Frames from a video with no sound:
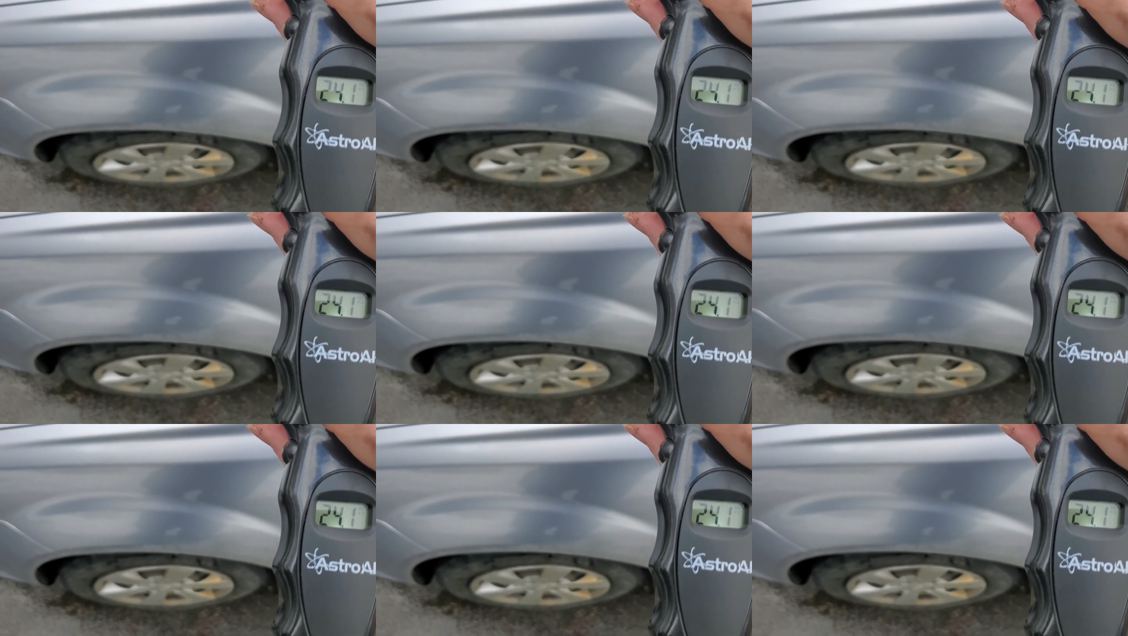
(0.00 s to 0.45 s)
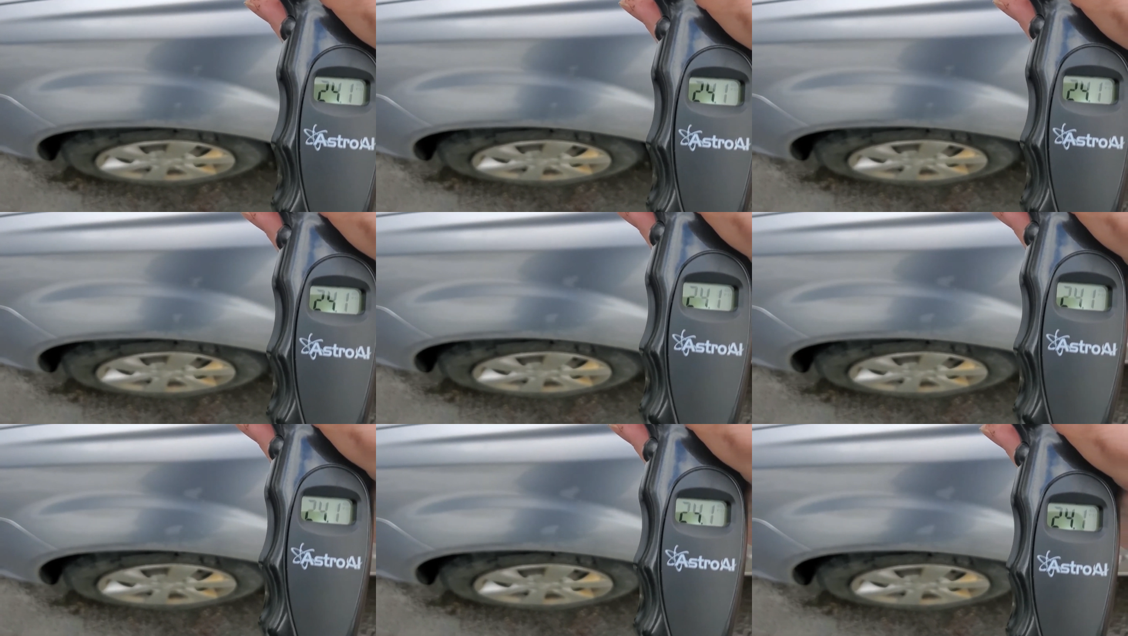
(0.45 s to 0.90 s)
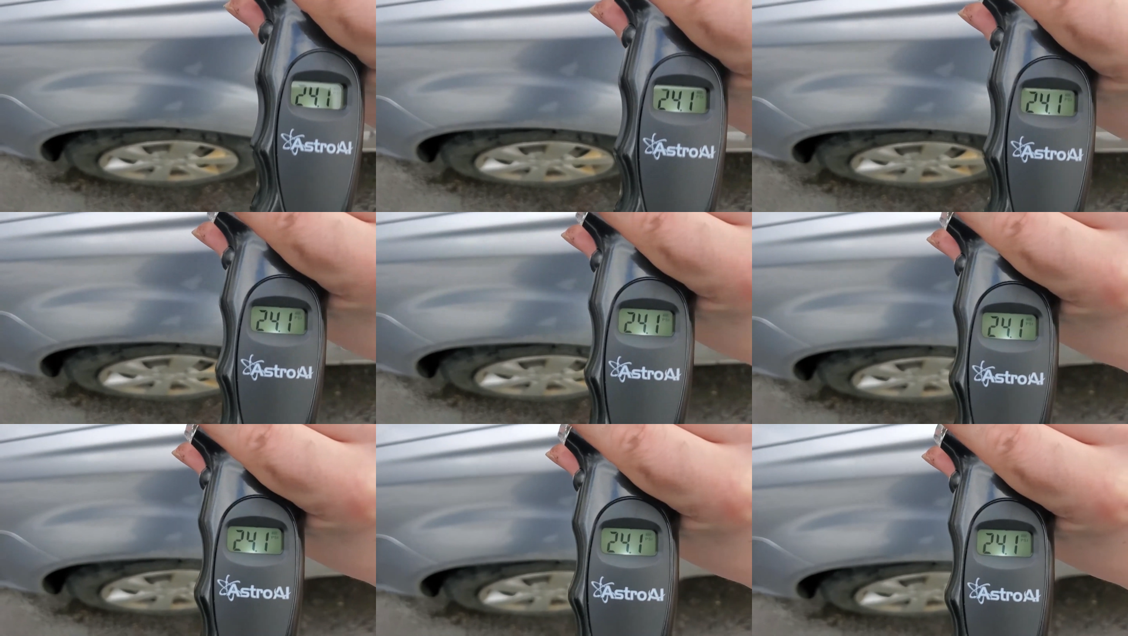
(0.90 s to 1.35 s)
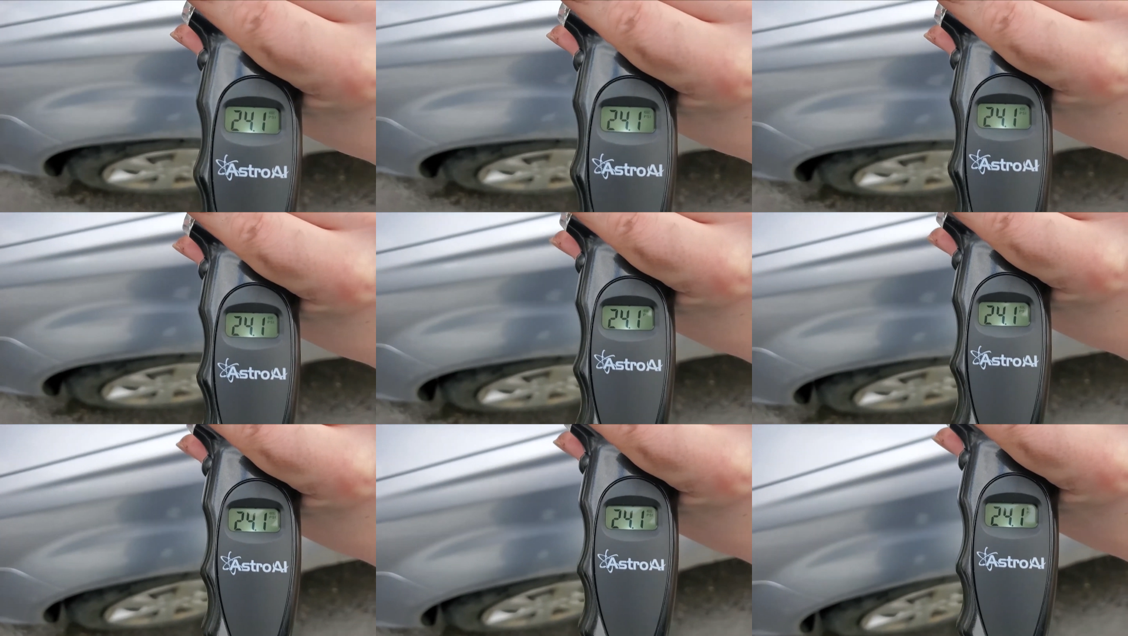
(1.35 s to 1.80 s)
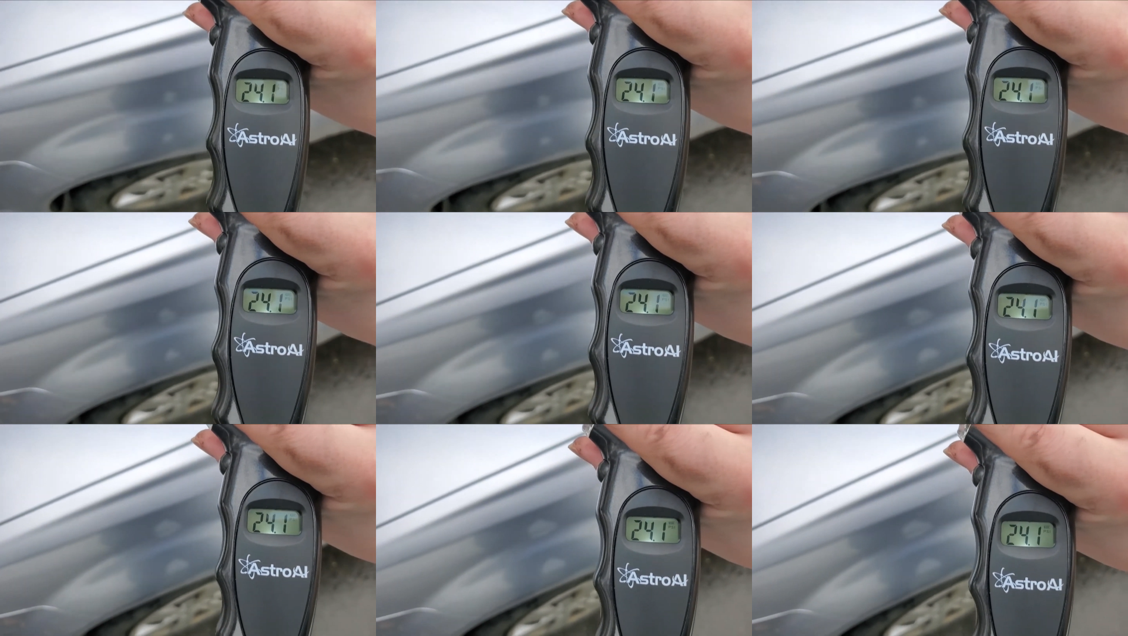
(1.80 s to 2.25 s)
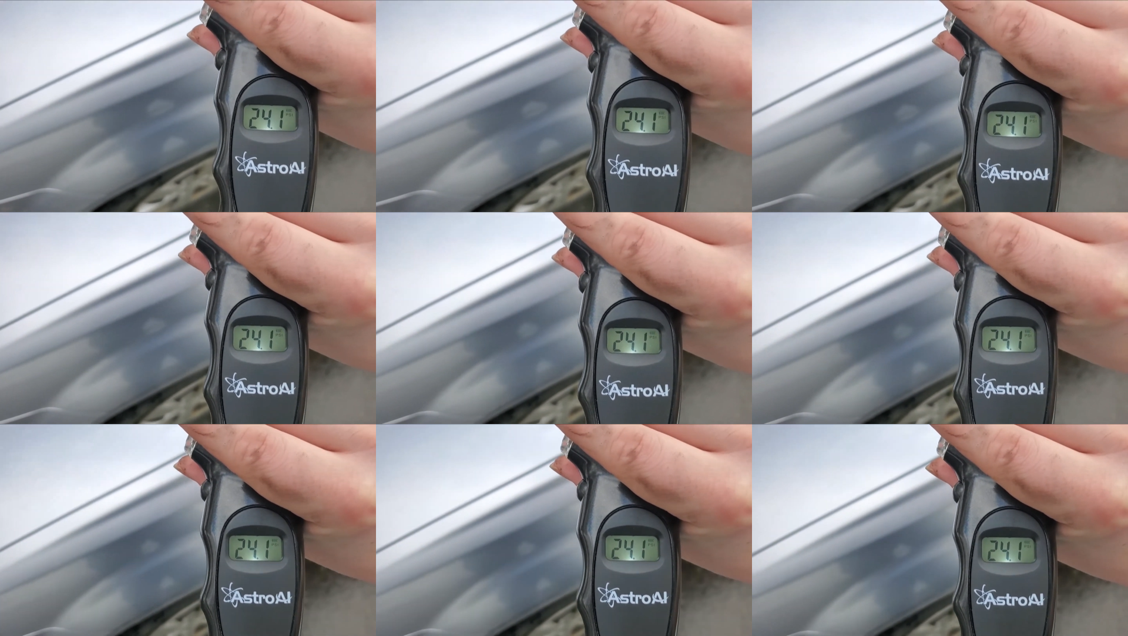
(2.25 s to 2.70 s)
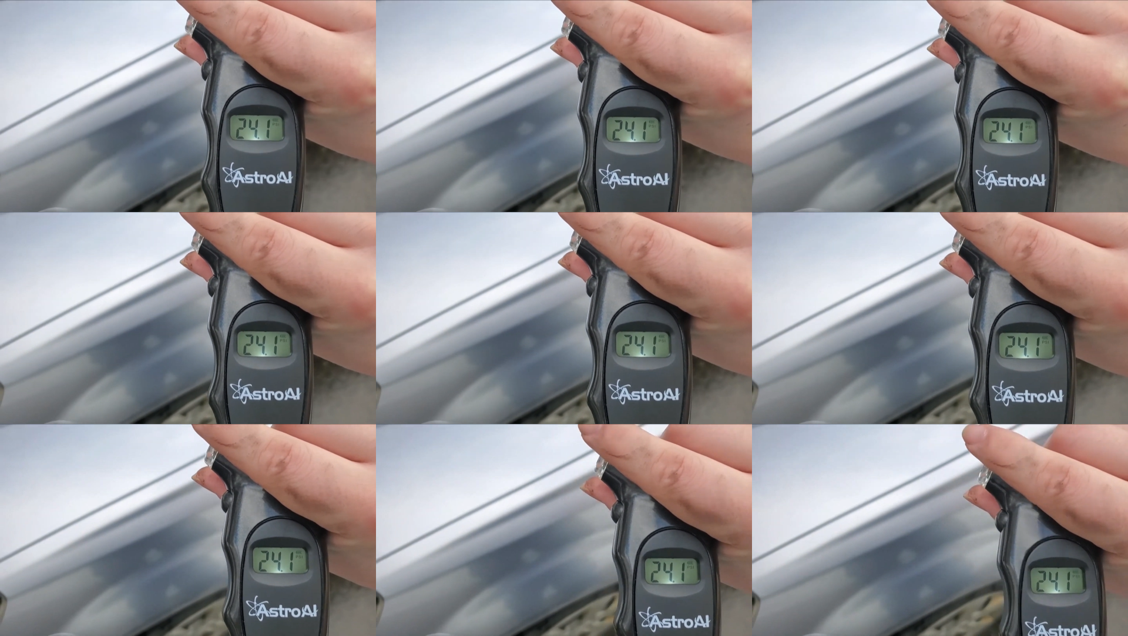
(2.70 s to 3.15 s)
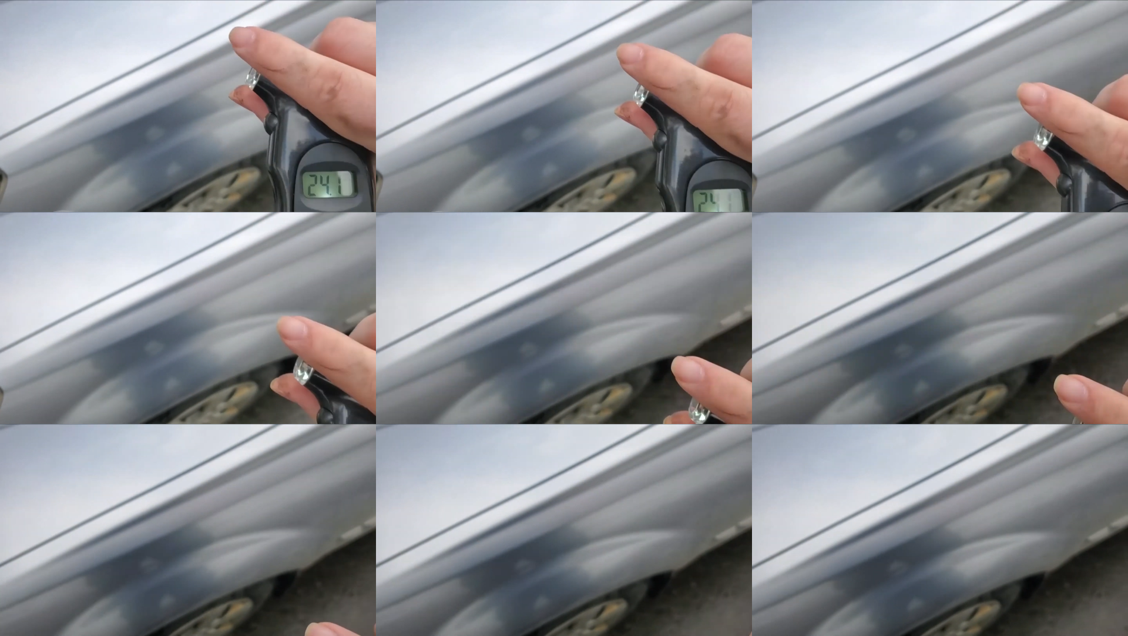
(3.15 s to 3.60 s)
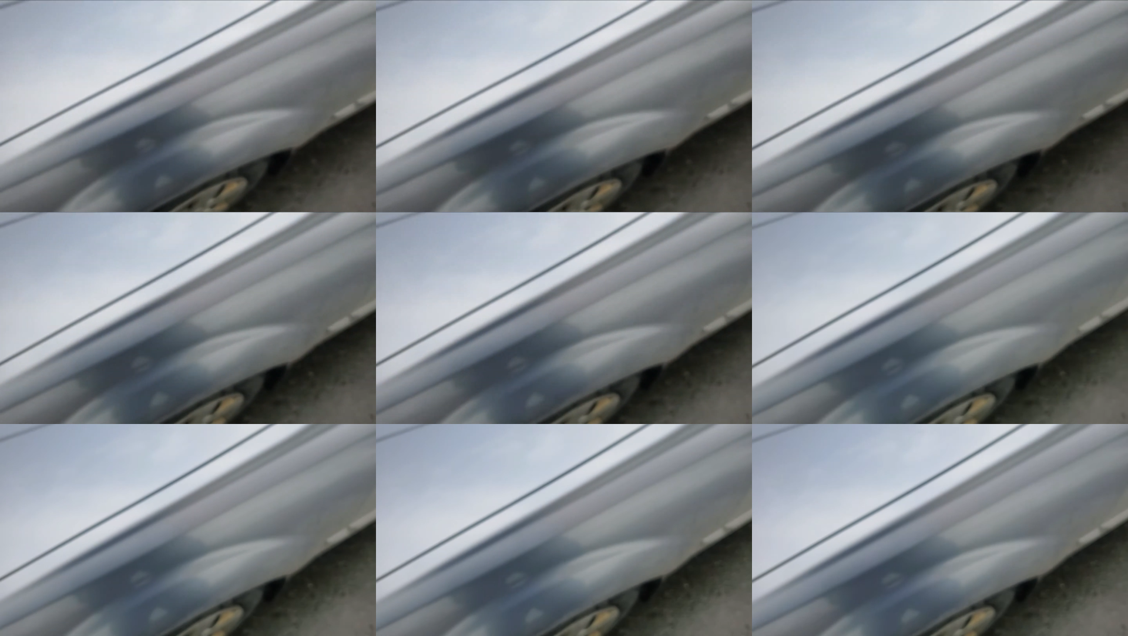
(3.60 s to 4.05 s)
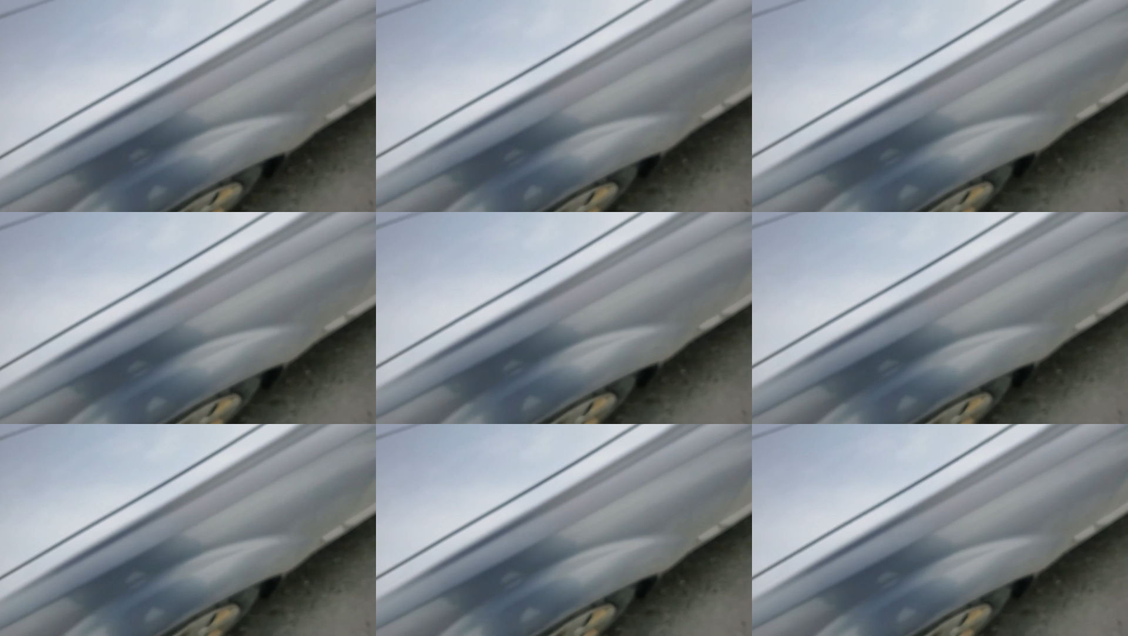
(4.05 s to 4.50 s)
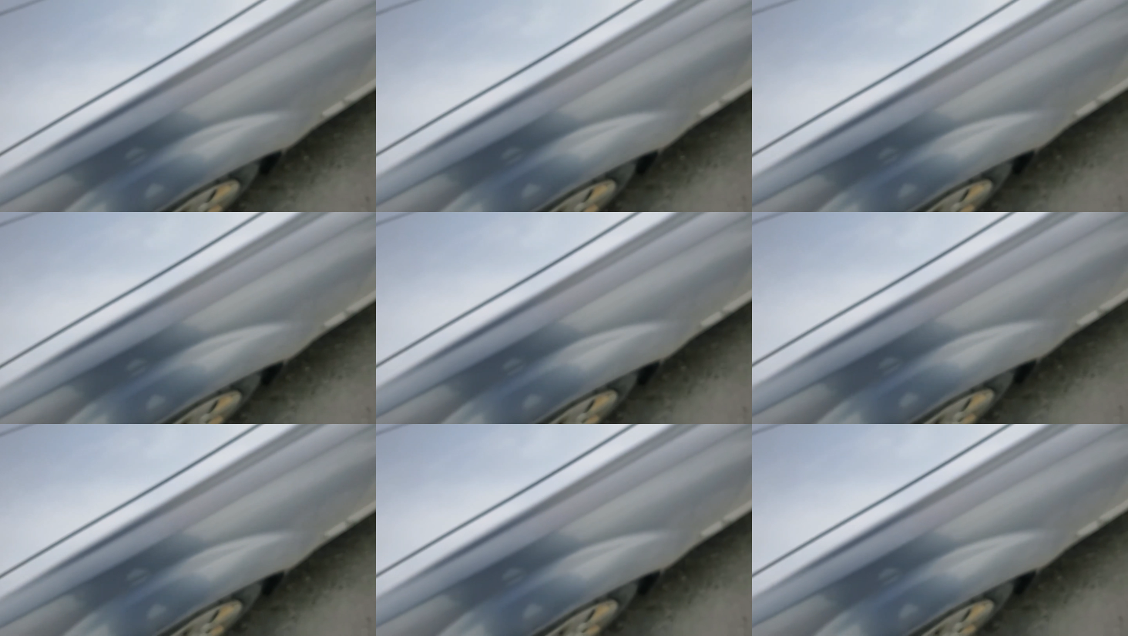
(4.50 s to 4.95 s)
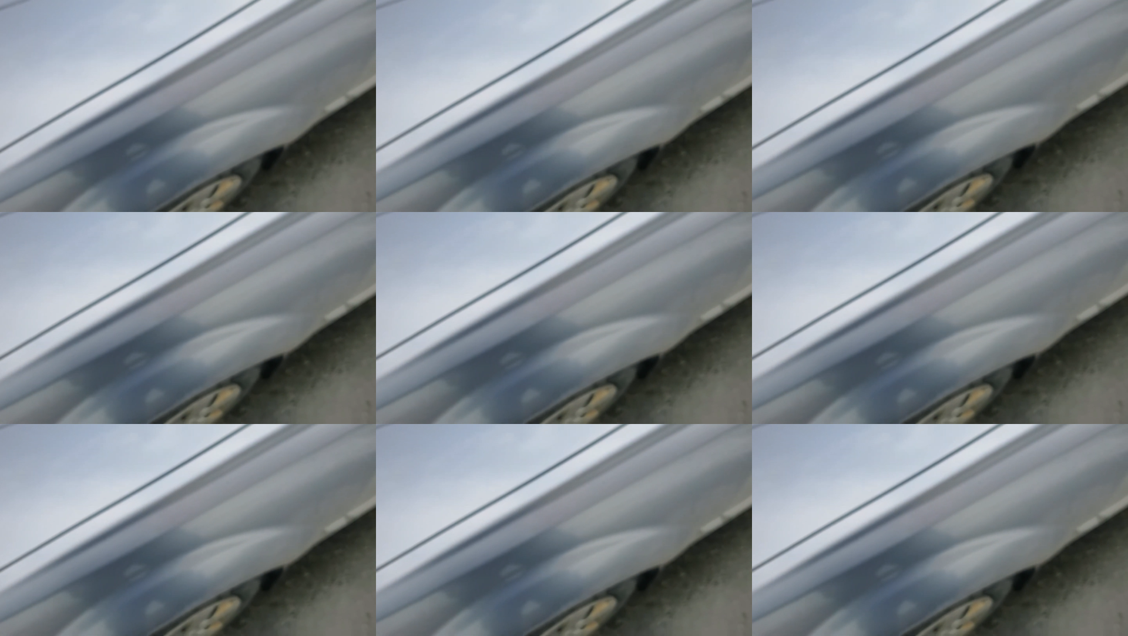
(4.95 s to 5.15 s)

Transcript: No face is visible, so there are no lips to read.